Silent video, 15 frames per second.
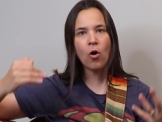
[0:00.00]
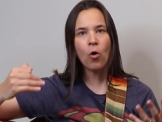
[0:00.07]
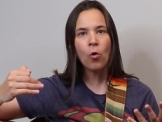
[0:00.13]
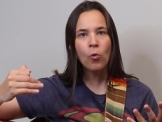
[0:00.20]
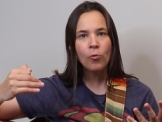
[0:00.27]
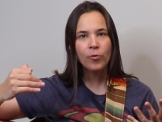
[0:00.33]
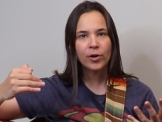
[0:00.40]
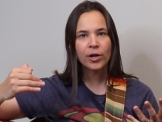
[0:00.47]

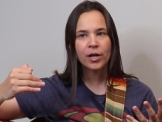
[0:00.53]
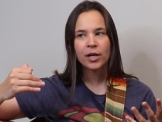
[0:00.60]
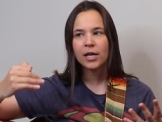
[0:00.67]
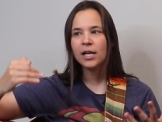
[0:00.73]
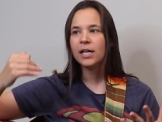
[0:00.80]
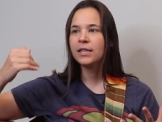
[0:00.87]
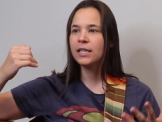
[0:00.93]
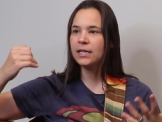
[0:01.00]
over
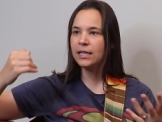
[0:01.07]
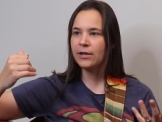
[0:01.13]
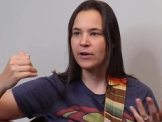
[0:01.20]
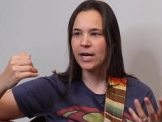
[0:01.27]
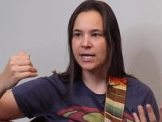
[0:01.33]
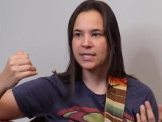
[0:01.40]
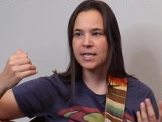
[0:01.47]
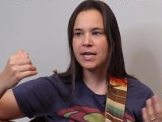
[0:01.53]
the
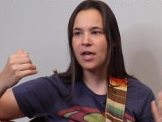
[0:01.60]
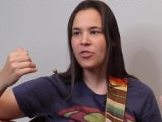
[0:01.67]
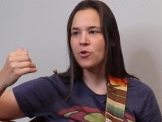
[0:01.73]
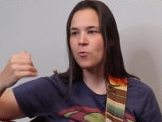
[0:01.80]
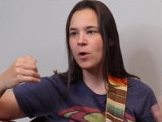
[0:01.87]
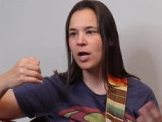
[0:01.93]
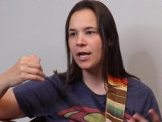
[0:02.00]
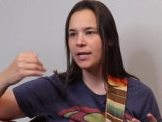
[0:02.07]
lyrics.
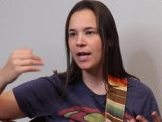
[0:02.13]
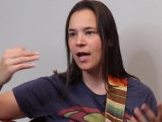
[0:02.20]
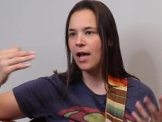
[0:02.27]
Another one,